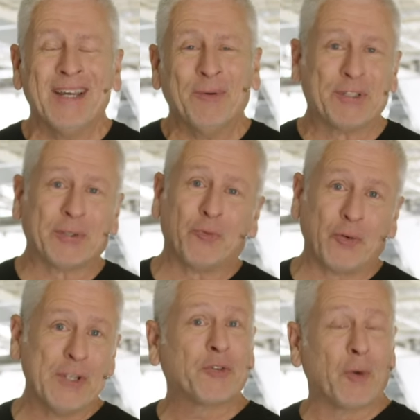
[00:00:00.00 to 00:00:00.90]
with some
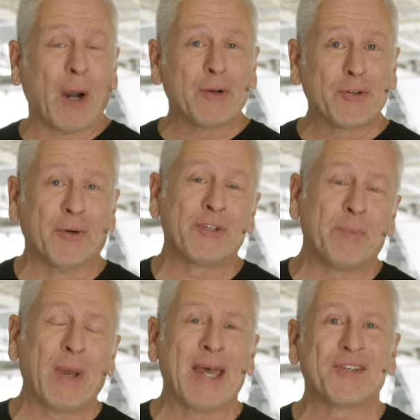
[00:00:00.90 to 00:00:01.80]
friends from our church
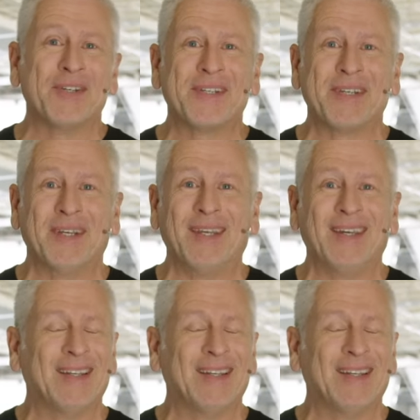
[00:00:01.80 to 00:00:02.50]
at Passion City,